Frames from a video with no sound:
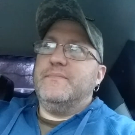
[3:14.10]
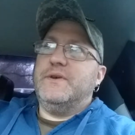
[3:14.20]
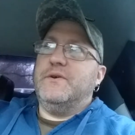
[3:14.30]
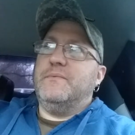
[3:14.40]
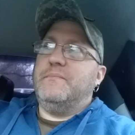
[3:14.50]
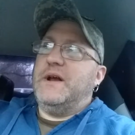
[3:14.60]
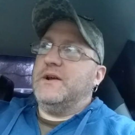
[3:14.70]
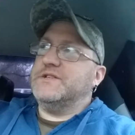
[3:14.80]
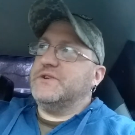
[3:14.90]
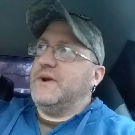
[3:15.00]
you know
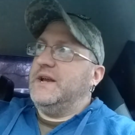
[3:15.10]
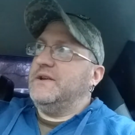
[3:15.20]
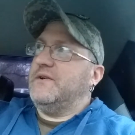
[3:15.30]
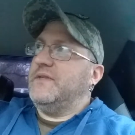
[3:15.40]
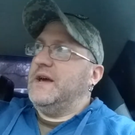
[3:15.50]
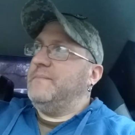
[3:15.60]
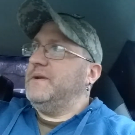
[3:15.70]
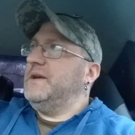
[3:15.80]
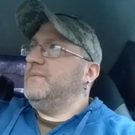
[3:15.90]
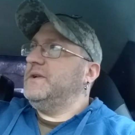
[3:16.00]
America's great and all that, but
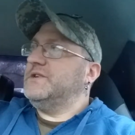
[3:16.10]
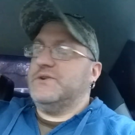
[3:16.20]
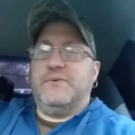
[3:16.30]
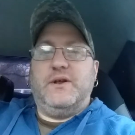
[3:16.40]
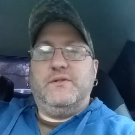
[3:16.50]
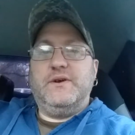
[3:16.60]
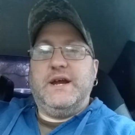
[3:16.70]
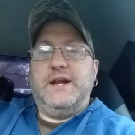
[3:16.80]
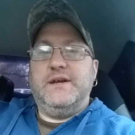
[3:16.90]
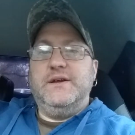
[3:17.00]
yet when you turn around and look
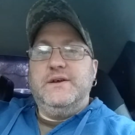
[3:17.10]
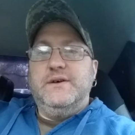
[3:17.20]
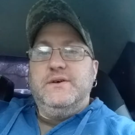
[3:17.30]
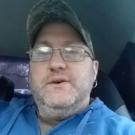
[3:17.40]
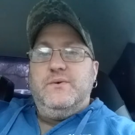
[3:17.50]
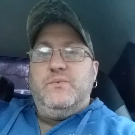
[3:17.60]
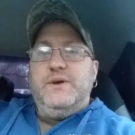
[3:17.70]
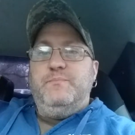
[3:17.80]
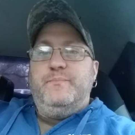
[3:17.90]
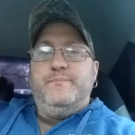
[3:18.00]
at it,
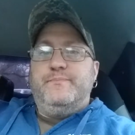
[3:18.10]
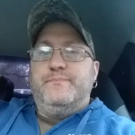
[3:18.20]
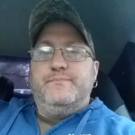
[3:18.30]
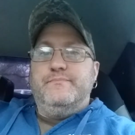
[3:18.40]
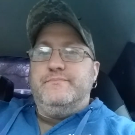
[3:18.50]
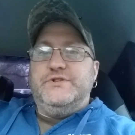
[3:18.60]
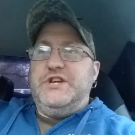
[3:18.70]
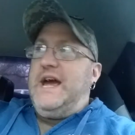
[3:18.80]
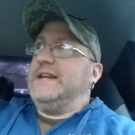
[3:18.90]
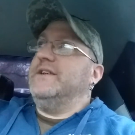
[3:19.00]
we
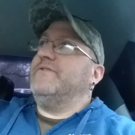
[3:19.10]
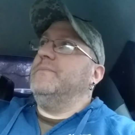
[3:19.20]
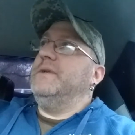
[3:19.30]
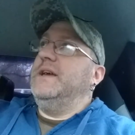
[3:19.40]
jacked it from the